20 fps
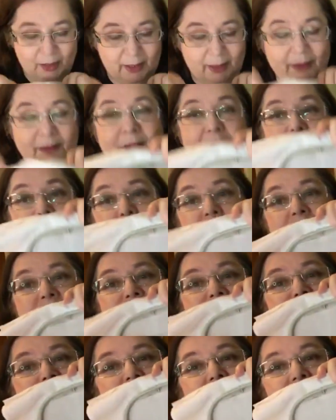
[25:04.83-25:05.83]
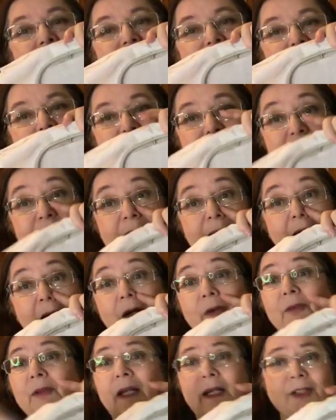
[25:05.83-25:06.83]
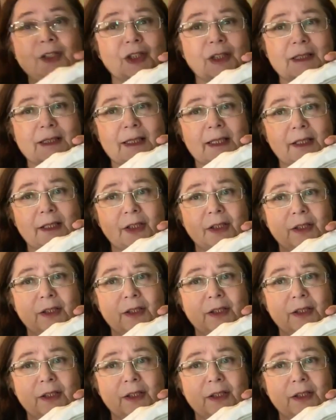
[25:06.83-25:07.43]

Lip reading: then once it does like the outline, just like you